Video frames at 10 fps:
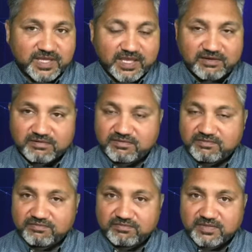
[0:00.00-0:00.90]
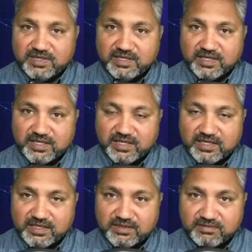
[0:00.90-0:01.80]
And
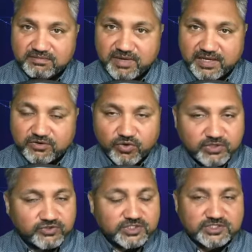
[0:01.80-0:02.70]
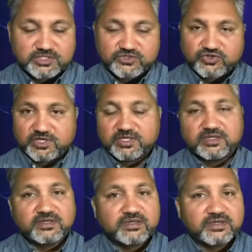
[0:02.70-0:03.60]
by going to this history,
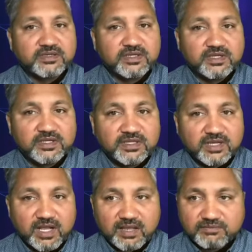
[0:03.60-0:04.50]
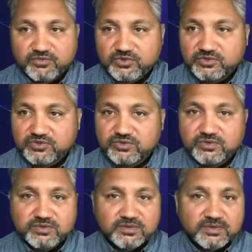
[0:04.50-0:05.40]
I'm going
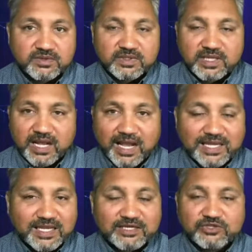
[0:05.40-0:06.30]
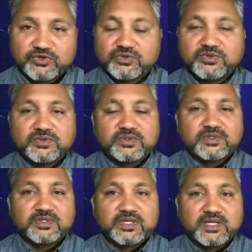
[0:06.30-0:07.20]
to highlight you.
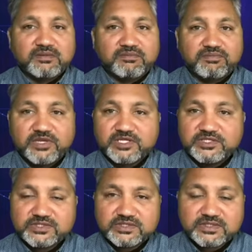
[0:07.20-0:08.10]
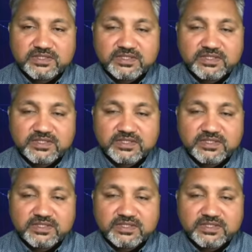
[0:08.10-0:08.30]
Please